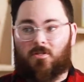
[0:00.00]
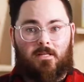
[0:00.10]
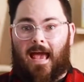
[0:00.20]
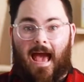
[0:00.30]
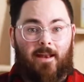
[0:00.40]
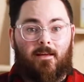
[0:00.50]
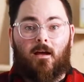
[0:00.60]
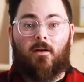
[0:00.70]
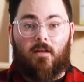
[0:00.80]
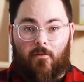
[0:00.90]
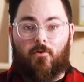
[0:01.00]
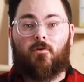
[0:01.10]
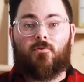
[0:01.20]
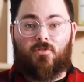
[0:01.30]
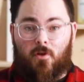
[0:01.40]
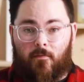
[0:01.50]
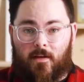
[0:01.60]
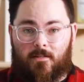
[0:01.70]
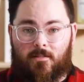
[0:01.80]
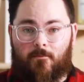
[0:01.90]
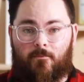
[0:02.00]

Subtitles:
just adding another service.